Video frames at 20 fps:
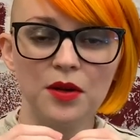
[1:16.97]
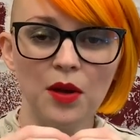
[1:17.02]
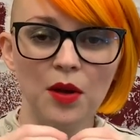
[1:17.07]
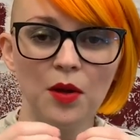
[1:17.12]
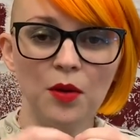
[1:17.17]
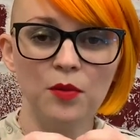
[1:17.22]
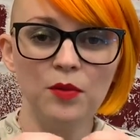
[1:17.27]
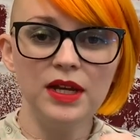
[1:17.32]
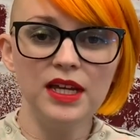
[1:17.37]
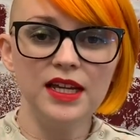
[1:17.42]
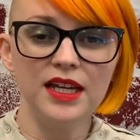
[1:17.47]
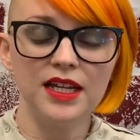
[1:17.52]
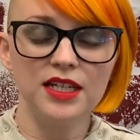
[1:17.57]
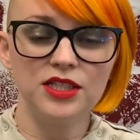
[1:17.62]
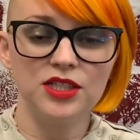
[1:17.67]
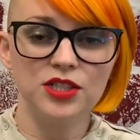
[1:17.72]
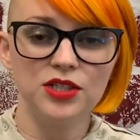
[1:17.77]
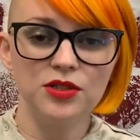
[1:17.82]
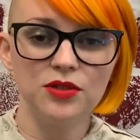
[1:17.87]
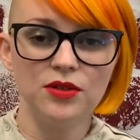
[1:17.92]
we get
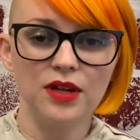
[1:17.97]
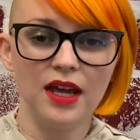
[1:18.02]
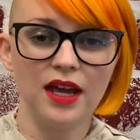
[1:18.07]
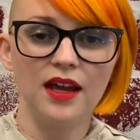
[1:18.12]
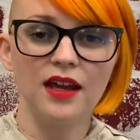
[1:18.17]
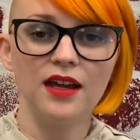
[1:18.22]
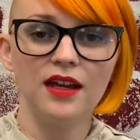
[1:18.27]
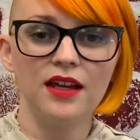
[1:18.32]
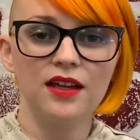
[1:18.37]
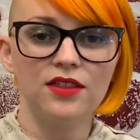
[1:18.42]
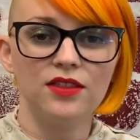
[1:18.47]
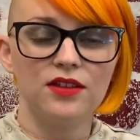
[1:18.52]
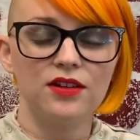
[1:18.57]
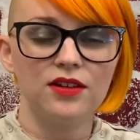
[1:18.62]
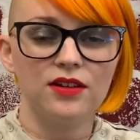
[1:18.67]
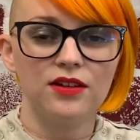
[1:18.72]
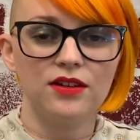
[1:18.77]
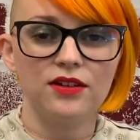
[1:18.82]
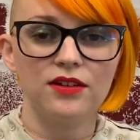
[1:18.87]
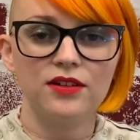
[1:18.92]

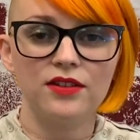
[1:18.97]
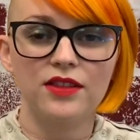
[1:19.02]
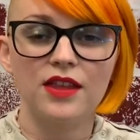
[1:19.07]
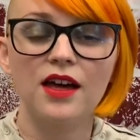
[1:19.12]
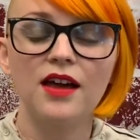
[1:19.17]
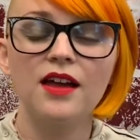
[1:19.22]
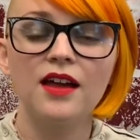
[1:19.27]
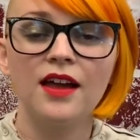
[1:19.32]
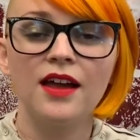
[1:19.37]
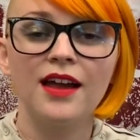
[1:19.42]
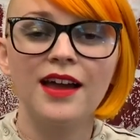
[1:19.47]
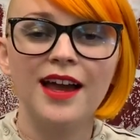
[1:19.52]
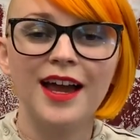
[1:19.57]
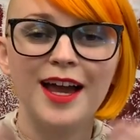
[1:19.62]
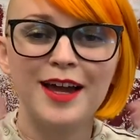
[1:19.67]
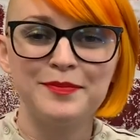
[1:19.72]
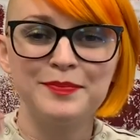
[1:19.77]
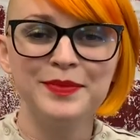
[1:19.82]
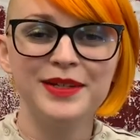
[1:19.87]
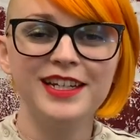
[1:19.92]
together, the
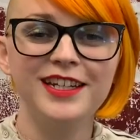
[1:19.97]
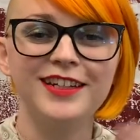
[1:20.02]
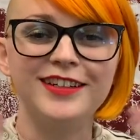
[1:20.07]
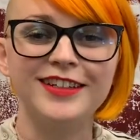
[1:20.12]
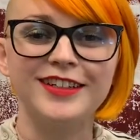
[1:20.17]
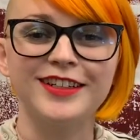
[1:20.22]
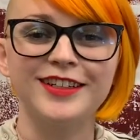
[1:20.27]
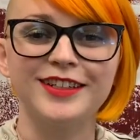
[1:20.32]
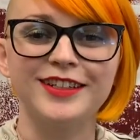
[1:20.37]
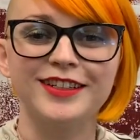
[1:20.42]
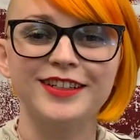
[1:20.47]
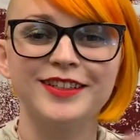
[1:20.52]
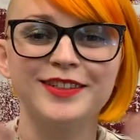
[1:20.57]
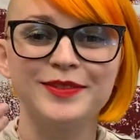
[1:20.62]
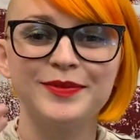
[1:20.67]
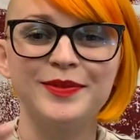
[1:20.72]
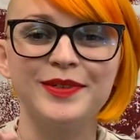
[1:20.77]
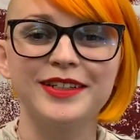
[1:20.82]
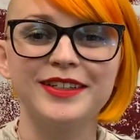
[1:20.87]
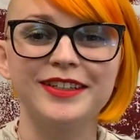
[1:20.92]
happier
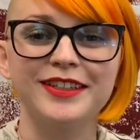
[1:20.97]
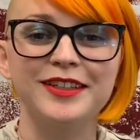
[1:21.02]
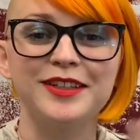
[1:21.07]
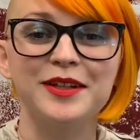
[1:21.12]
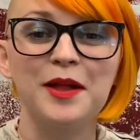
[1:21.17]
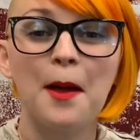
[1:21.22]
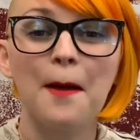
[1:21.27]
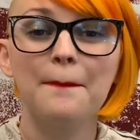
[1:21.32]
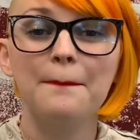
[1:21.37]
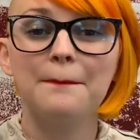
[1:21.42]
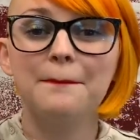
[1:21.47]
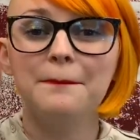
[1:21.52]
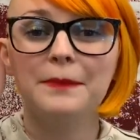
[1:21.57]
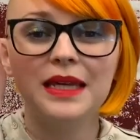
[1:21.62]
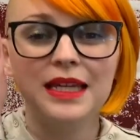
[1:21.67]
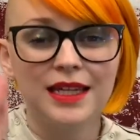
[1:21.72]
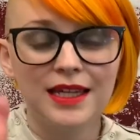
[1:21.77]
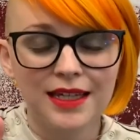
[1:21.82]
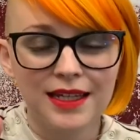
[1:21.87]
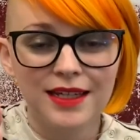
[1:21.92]
we'll
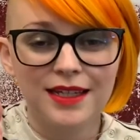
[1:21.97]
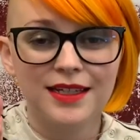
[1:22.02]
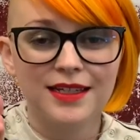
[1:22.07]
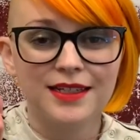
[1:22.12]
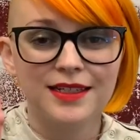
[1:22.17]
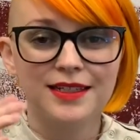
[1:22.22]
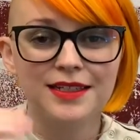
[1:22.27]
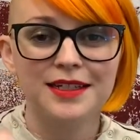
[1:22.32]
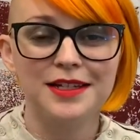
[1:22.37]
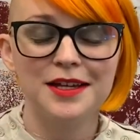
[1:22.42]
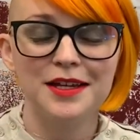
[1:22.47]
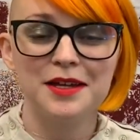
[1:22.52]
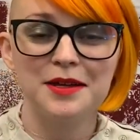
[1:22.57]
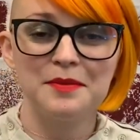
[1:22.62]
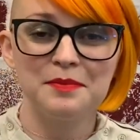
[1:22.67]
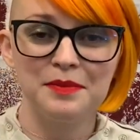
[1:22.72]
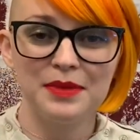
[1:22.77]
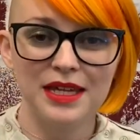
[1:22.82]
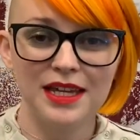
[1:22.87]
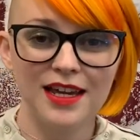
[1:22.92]
be,
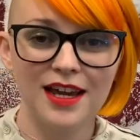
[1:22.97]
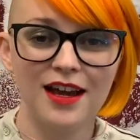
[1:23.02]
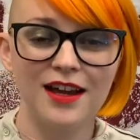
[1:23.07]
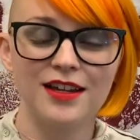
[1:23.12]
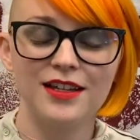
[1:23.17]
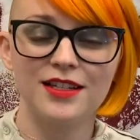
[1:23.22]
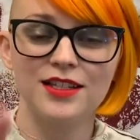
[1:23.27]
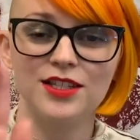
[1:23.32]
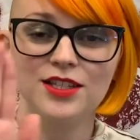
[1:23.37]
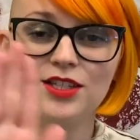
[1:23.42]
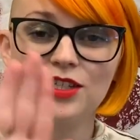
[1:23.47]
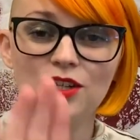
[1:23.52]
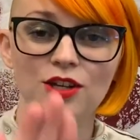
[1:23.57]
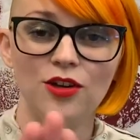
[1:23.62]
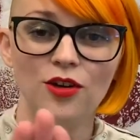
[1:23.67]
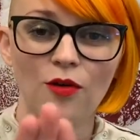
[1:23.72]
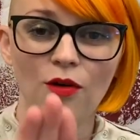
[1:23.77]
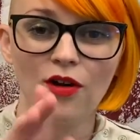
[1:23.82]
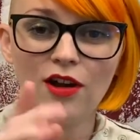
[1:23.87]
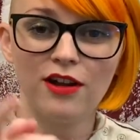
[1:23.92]
because
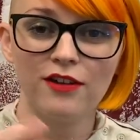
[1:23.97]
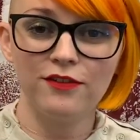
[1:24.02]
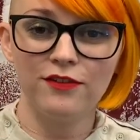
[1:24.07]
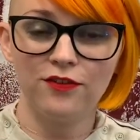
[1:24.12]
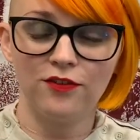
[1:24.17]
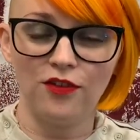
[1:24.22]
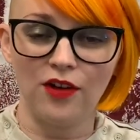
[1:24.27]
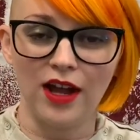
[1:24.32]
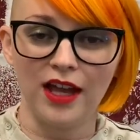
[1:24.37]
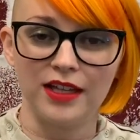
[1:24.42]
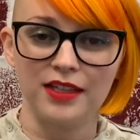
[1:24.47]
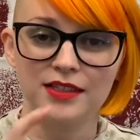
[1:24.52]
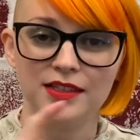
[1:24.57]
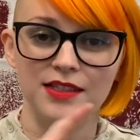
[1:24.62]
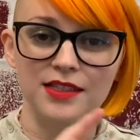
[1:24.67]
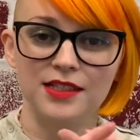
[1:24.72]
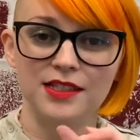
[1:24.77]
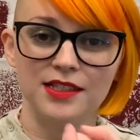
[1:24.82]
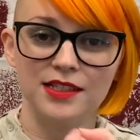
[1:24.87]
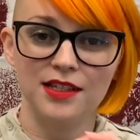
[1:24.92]
your
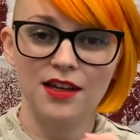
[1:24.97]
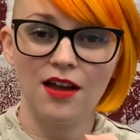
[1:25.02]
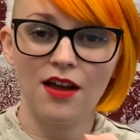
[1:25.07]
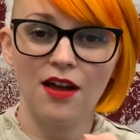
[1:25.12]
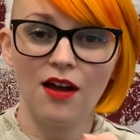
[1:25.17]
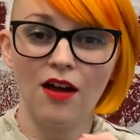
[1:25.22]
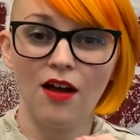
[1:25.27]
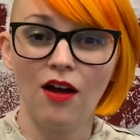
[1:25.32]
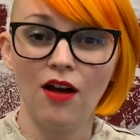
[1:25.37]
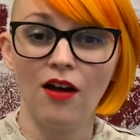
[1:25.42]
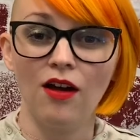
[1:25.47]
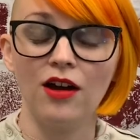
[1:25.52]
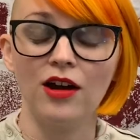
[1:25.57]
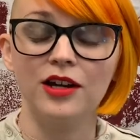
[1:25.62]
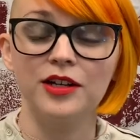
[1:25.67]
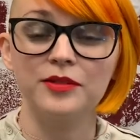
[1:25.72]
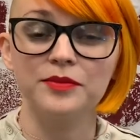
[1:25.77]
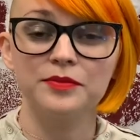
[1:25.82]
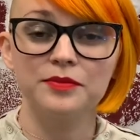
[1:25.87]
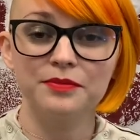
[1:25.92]
friends are
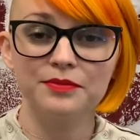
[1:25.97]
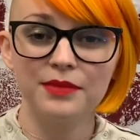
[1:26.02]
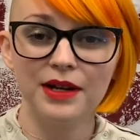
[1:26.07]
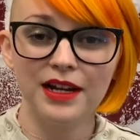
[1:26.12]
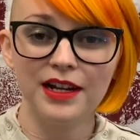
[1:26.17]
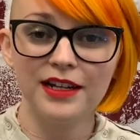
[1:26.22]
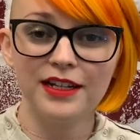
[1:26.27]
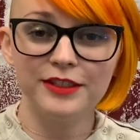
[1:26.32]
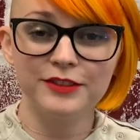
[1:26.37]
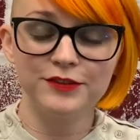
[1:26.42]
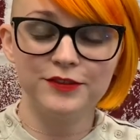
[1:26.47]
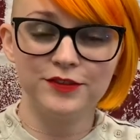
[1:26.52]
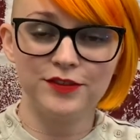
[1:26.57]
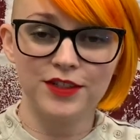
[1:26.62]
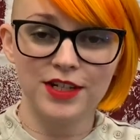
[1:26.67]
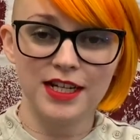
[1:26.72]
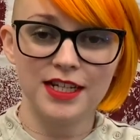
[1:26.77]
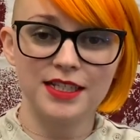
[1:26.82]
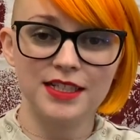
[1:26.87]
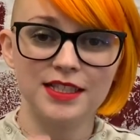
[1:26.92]
my
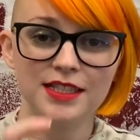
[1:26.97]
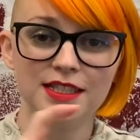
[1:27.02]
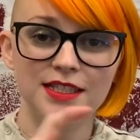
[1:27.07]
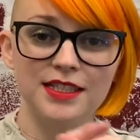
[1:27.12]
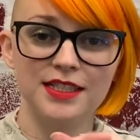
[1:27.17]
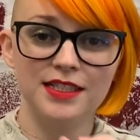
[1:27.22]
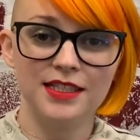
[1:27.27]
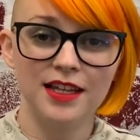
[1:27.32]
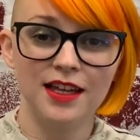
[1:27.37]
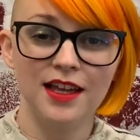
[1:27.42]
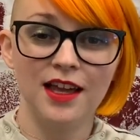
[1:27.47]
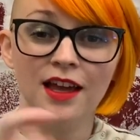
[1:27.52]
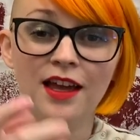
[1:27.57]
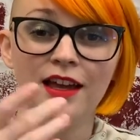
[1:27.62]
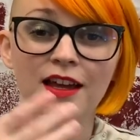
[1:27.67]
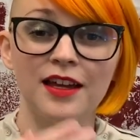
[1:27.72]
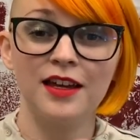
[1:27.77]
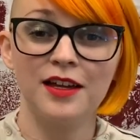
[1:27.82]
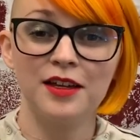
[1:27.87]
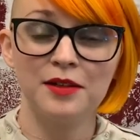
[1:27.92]
friends,
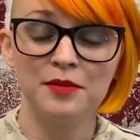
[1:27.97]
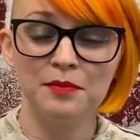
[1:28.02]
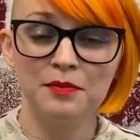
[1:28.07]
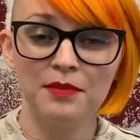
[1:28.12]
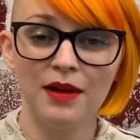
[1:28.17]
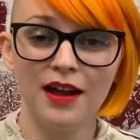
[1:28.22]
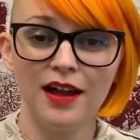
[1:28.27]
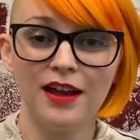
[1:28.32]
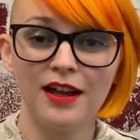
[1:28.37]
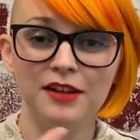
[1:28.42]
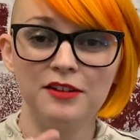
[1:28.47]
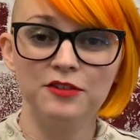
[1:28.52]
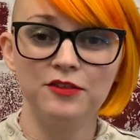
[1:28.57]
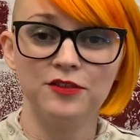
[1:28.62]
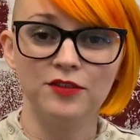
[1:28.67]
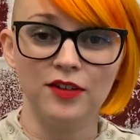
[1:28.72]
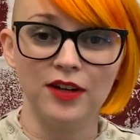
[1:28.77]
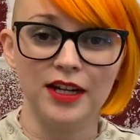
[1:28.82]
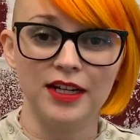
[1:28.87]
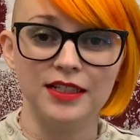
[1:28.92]
and my friends